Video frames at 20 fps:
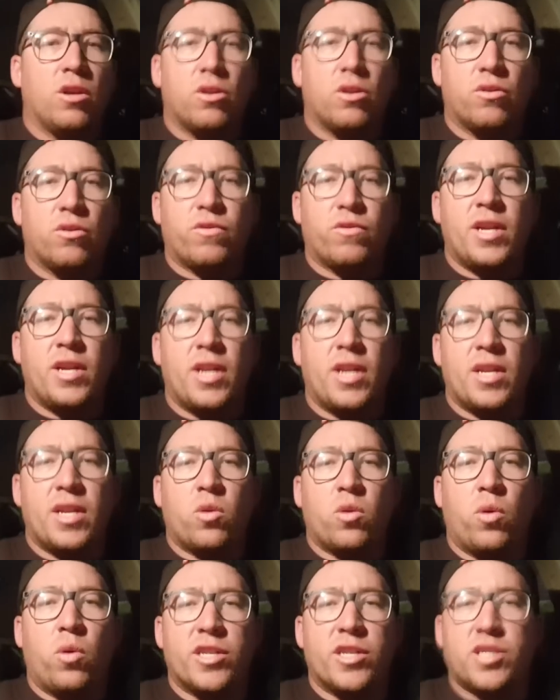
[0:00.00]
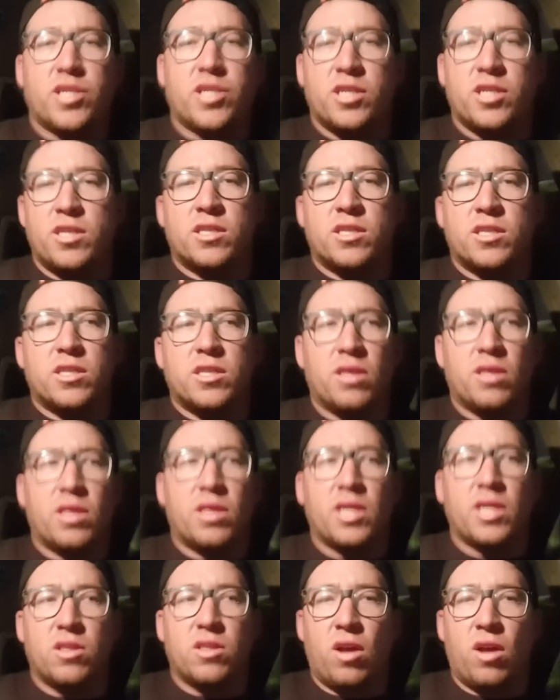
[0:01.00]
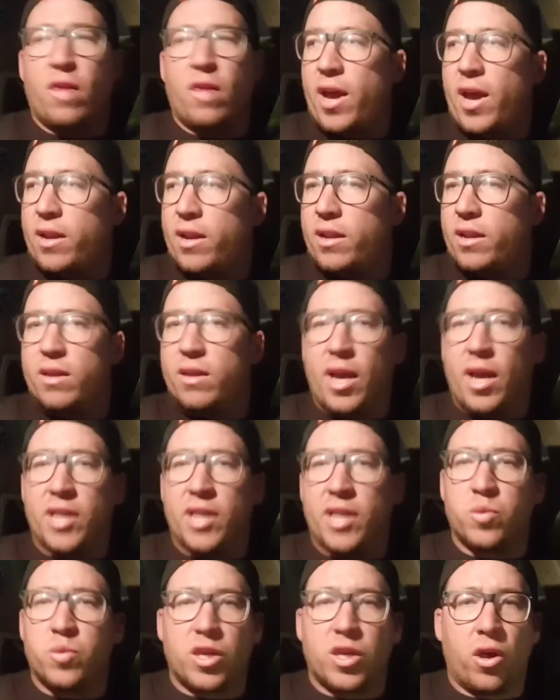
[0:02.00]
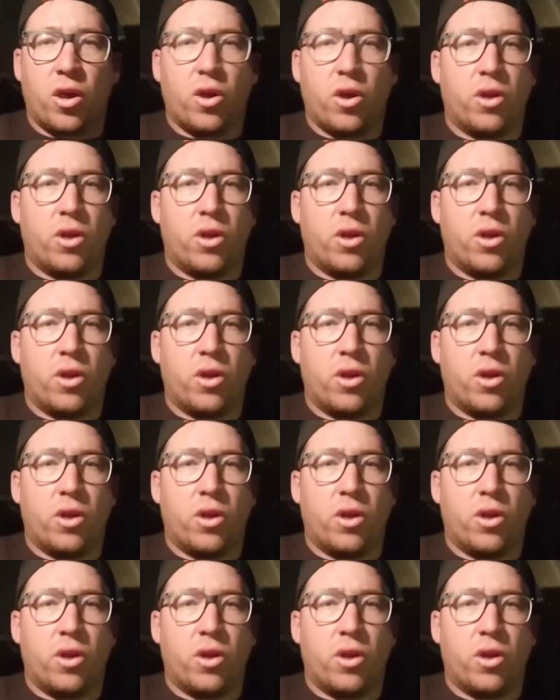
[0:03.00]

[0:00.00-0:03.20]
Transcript: read any questions and things like that as we go.